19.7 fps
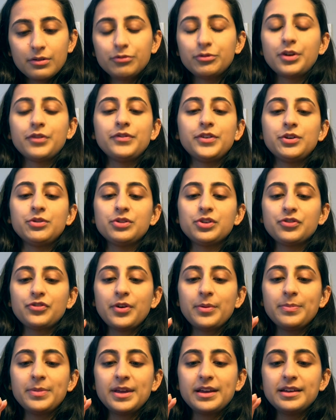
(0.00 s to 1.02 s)
reviews
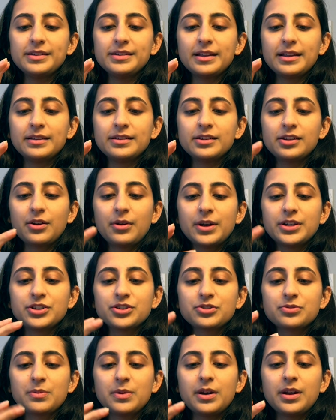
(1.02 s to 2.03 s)
from this, and so I
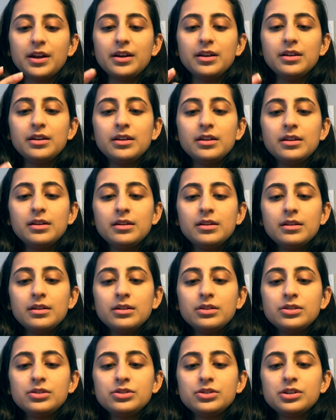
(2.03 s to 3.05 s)
just want to
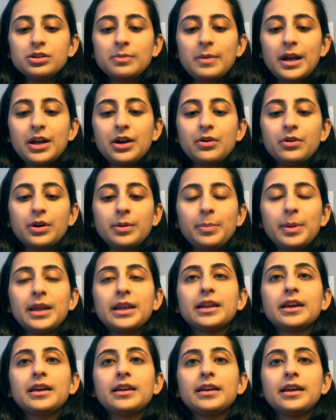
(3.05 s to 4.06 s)
do my own
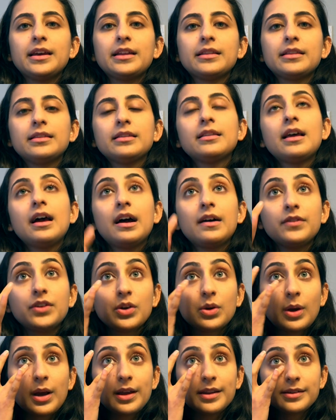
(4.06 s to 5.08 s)
opinion and have
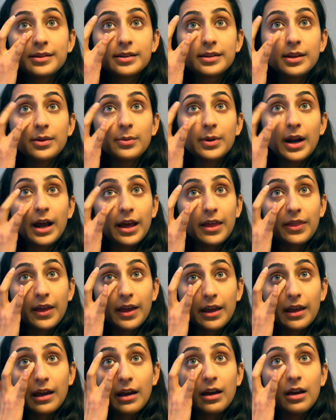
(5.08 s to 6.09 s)
you guys see what I
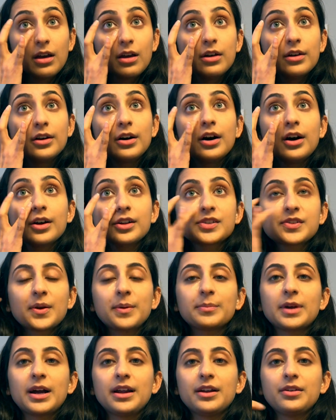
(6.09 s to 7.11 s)
think. Also,
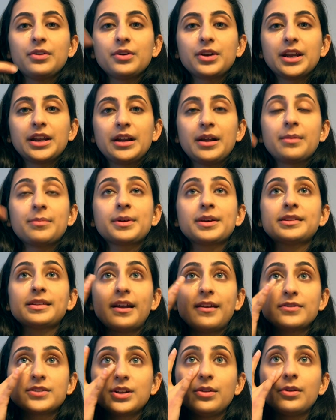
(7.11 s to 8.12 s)
I'm kind of looking up because
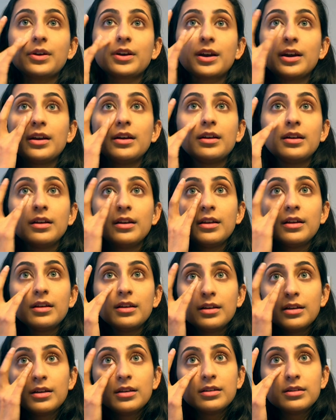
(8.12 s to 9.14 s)
I have to look
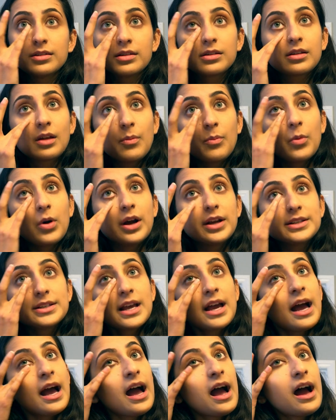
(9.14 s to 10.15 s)
somewhat
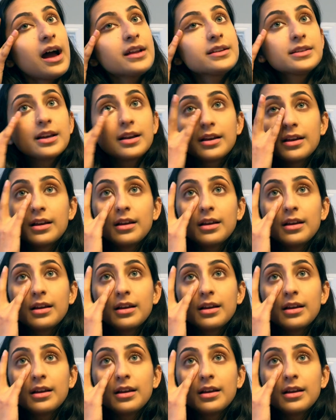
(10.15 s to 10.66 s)
at